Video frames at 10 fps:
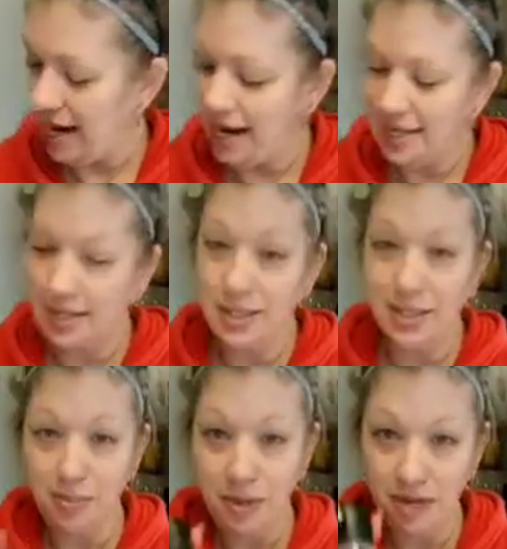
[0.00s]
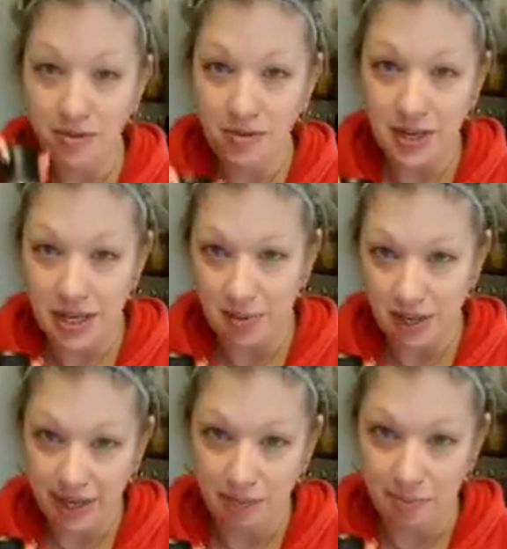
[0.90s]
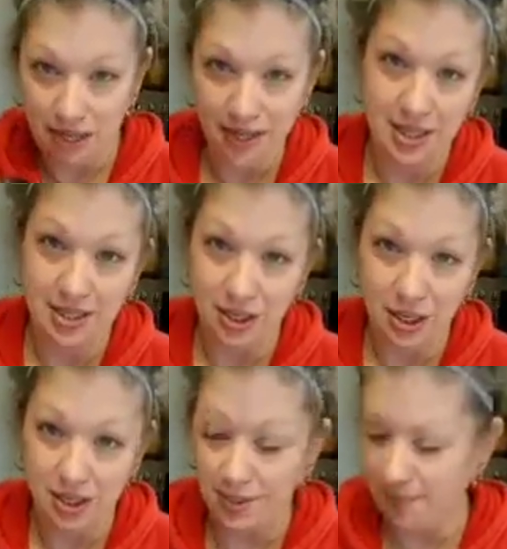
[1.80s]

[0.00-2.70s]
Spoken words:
and a little bit of Himalayan pink sea salt.